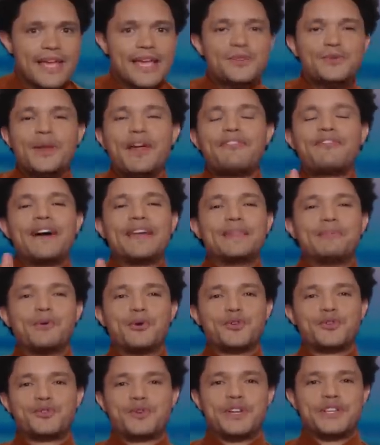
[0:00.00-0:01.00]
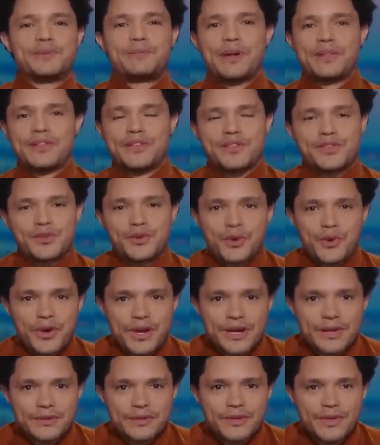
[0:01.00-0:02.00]
Here's what I find the most strange about this
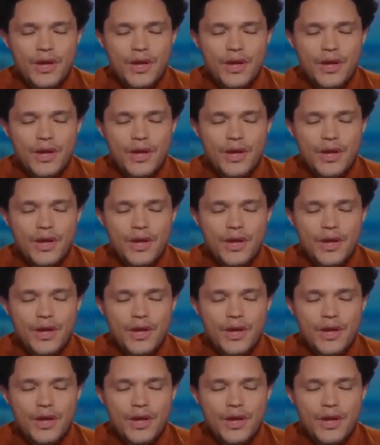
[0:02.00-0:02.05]
story.